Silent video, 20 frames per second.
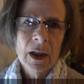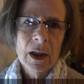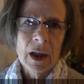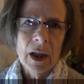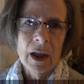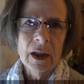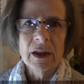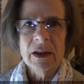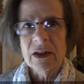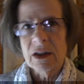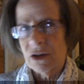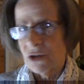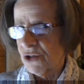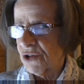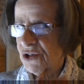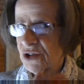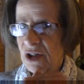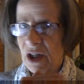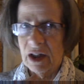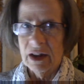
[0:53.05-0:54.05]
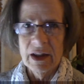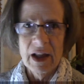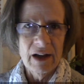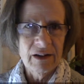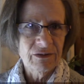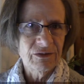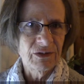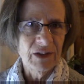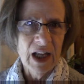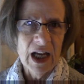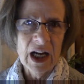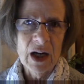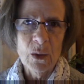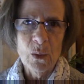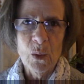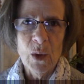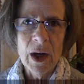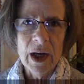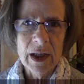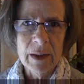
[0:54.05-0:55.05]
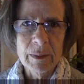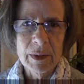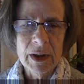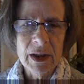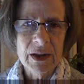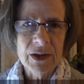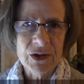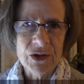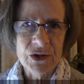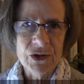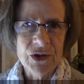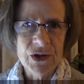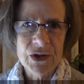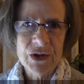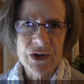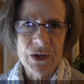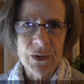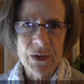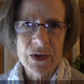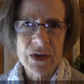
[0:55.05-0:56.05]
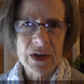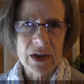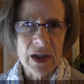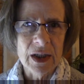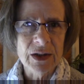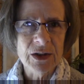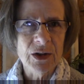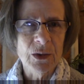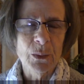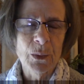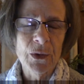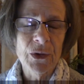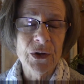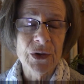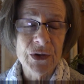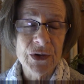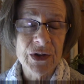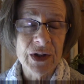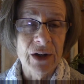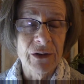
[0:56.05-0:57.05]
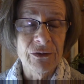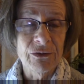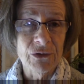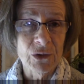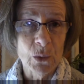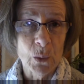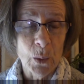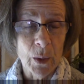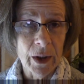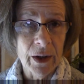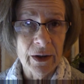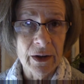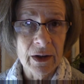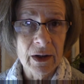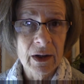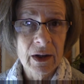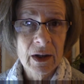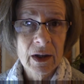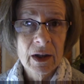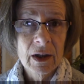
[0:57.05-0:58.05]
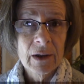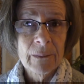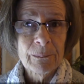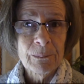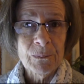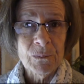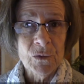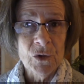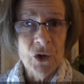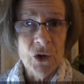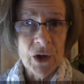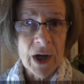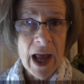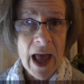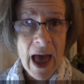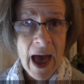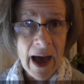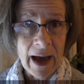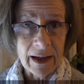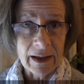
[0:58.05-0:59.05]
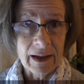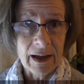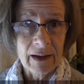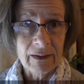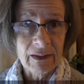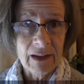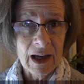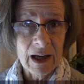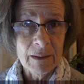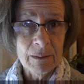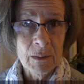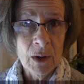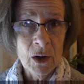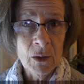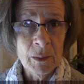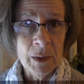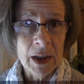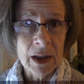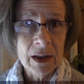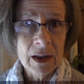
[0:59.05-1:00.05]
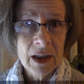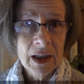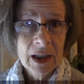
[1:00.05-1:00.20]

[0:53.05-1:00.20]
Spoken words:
And it's just said in that flat way because you're just so disgusted with yourself for where you're at that moment.